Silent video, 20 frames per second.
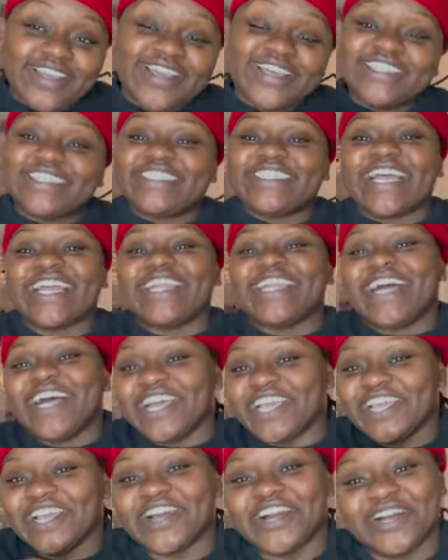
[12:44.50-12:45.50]
Sight
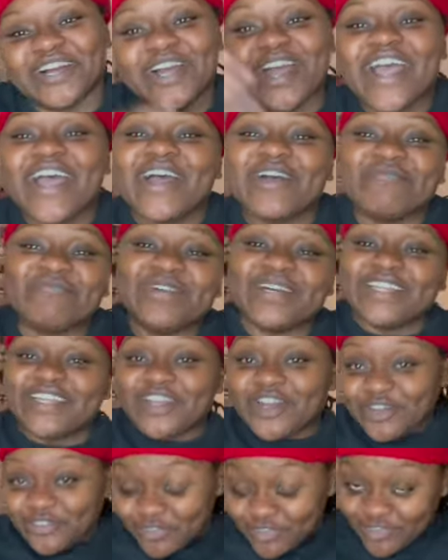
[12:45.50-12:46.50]
not y'all. But
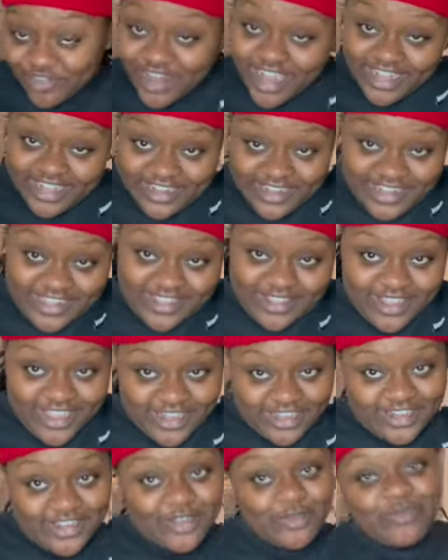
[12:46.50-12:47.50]
no, for real, I did get I
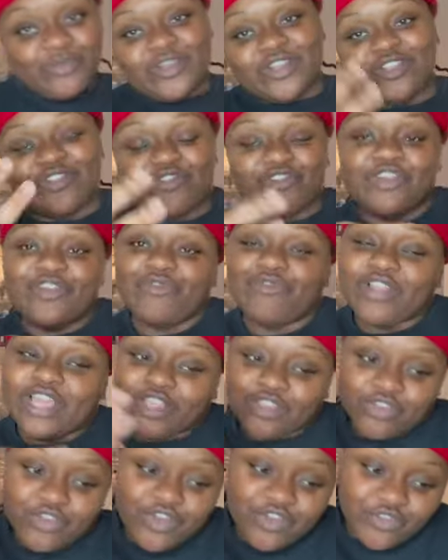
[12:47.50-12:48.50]
did win three
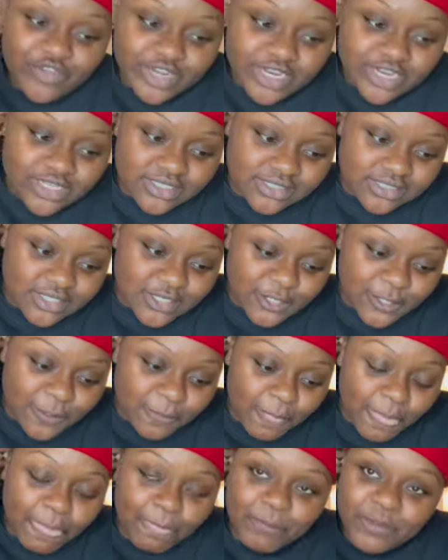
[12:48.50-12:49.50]
like three rings
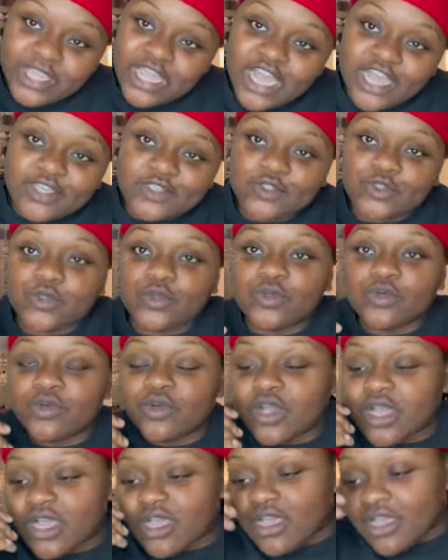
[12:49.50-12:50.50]
um in high school.
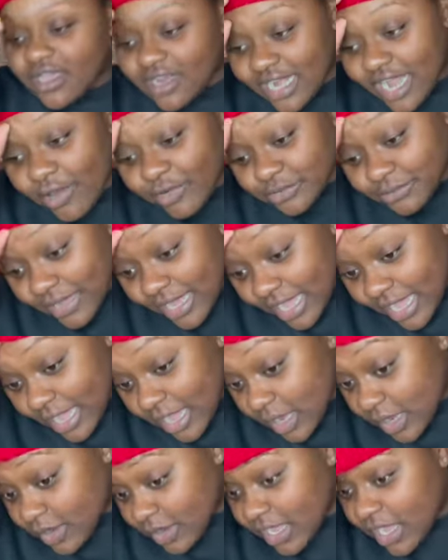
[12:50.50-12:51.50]
That was my
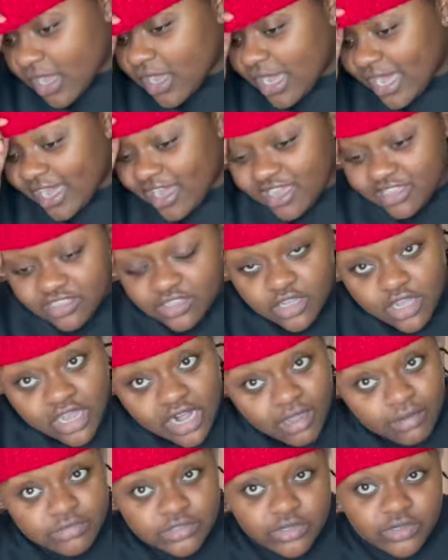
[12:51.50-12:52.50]
uh, I thought
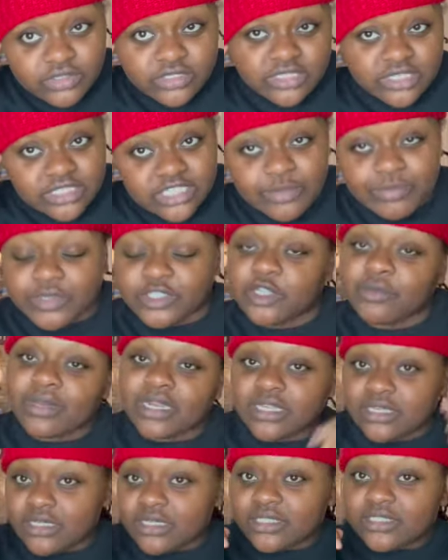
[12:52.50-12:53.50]
I was going to the Olympics.
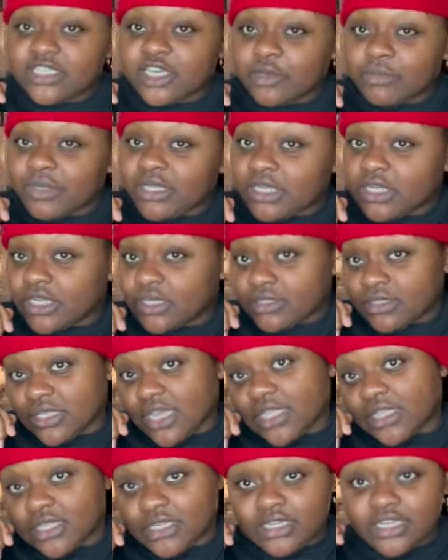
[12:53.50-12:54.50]
Nobody couldn't tell me no,
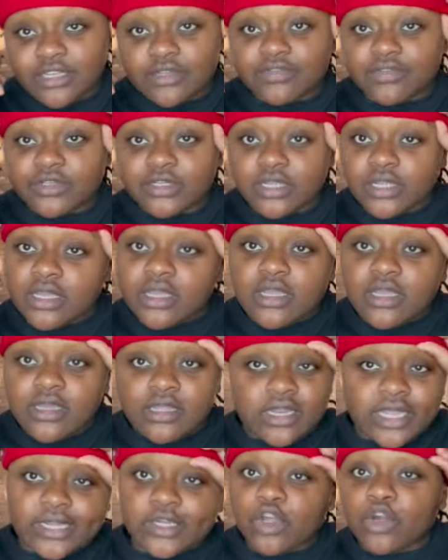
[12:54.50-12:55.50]
nothing different.
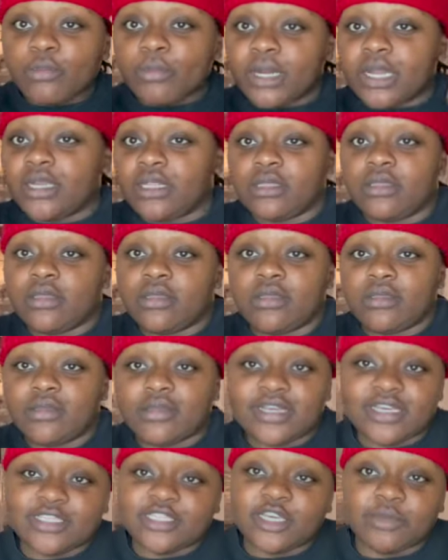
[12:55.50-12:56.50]
Like nobody
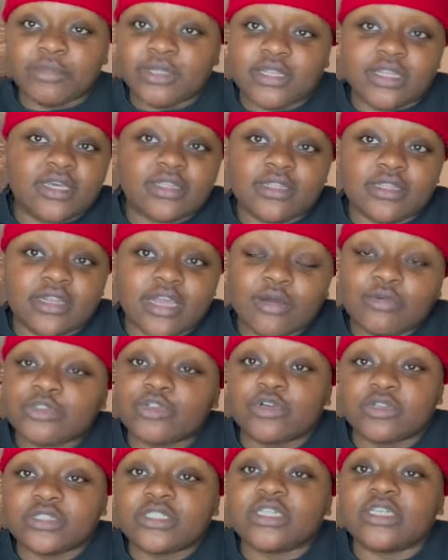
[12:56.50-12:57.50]
couldn't tell me nothing. I was
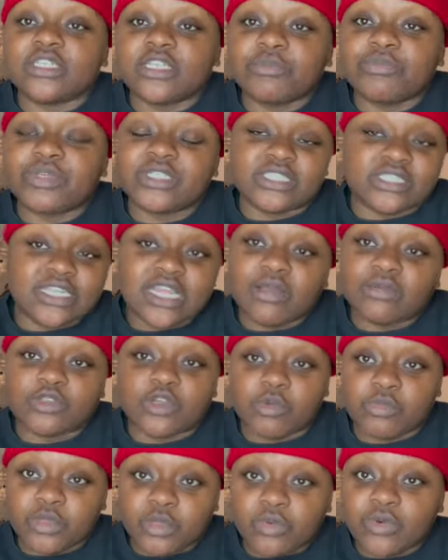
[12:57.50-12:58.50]
going to the Olympics and that was
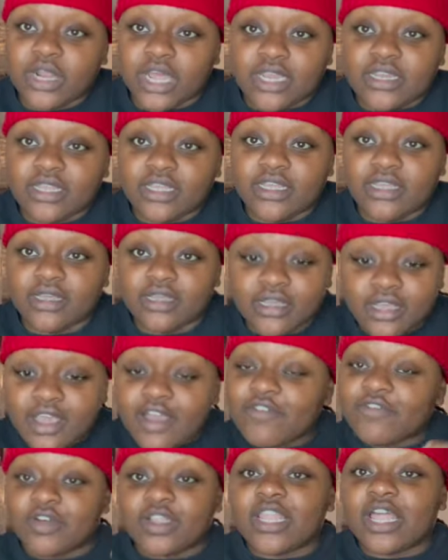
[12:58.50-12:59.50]
gonna be what I did
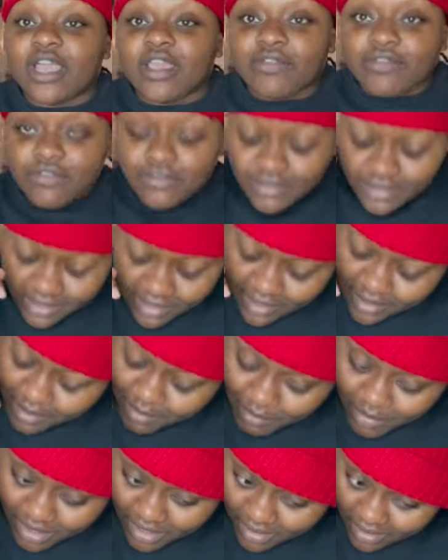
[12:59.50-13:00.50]
for life.
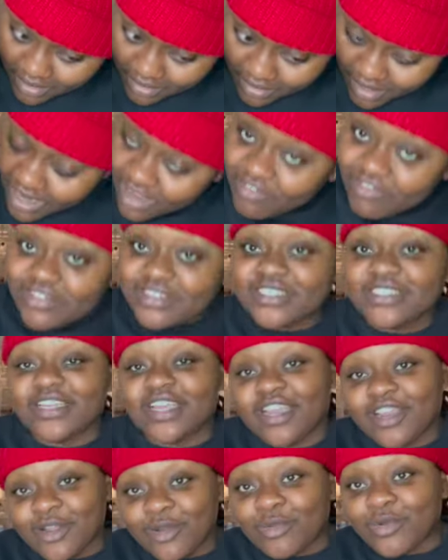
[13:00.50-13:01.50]
But uh obviously
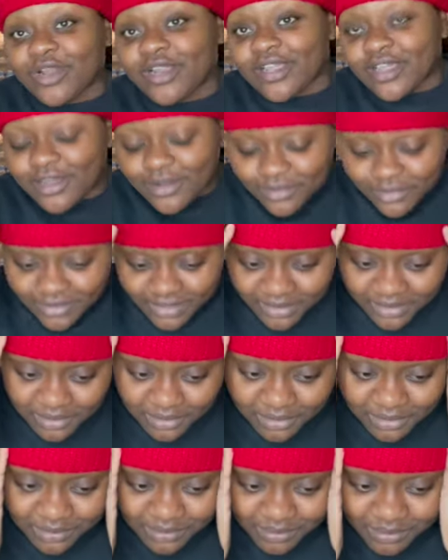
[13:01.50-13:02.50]
that didn't work out.
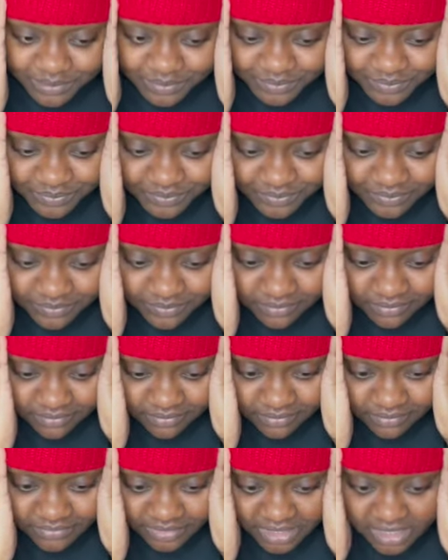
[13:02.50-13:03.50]
Um
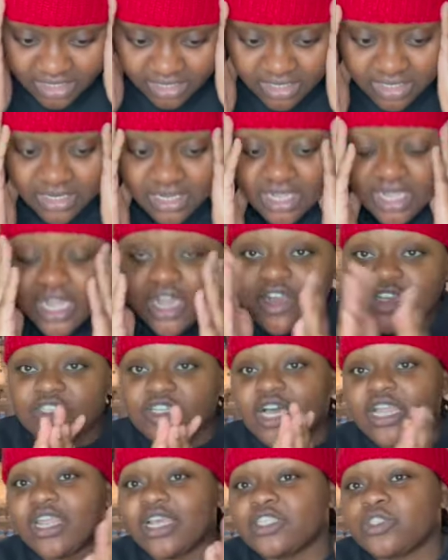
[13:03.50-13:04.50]
I also
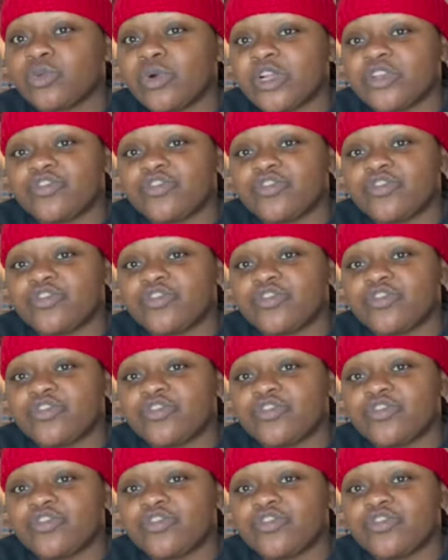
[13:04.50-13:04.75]
I like to watch